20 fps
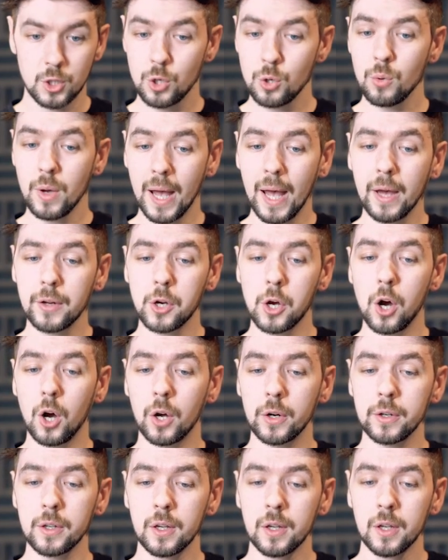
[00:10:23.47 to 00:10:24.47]
To add
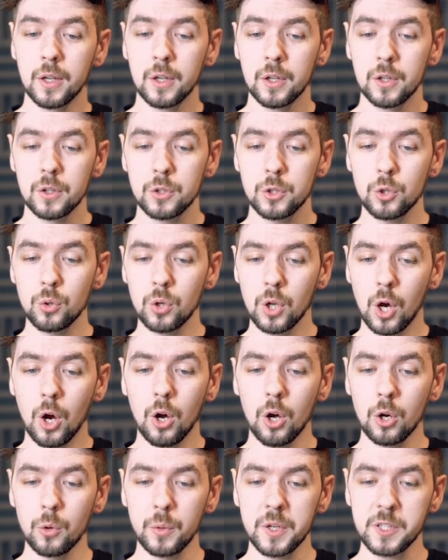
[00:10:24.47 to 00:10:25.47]
on, You'll
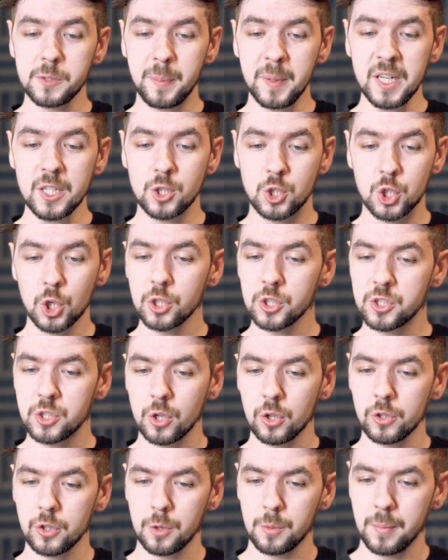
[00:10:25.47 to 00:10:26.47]
always be just
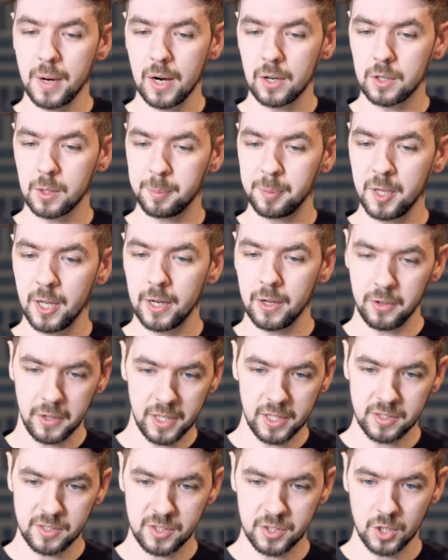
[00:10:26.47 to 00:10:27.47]
under Markiplier
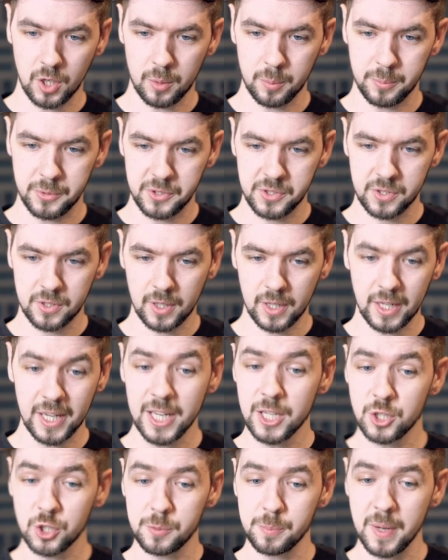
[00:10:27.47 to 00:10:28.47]
in subs, and
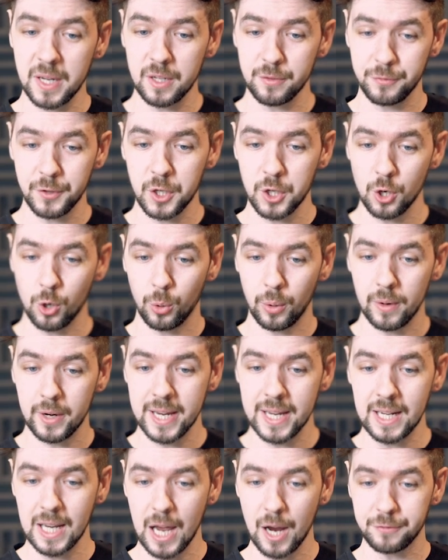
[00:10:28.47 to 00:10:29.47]
he just made a video where
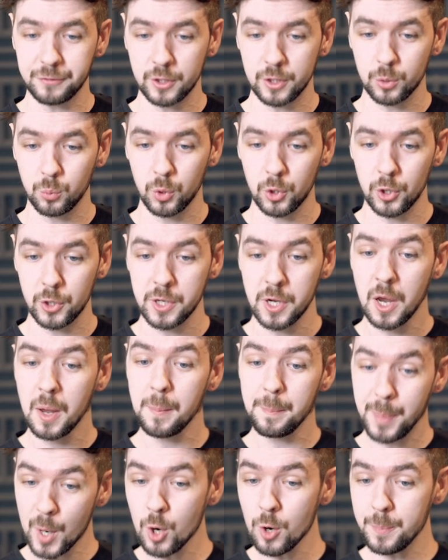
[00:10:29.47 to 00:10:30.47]
he laughed at the word
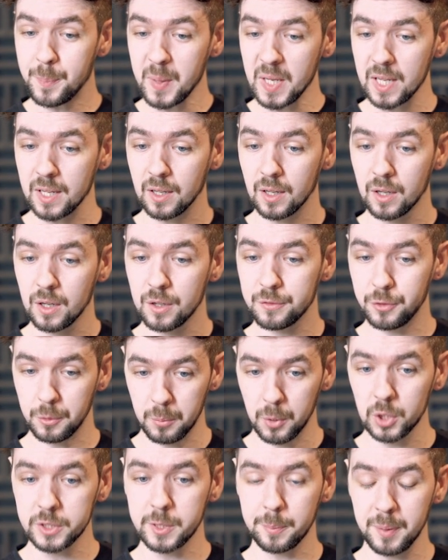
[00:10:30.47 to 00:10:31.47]
poopy for
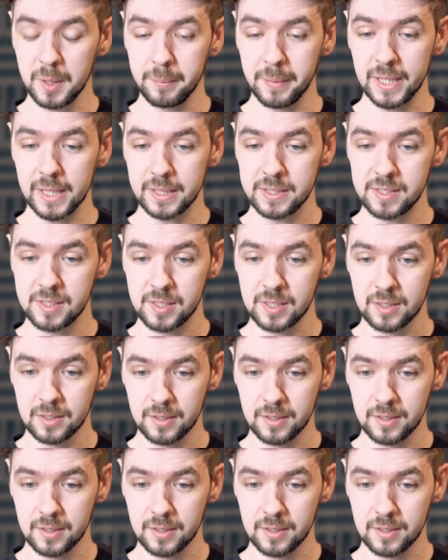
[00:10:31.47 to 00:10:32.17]
multiple minutes.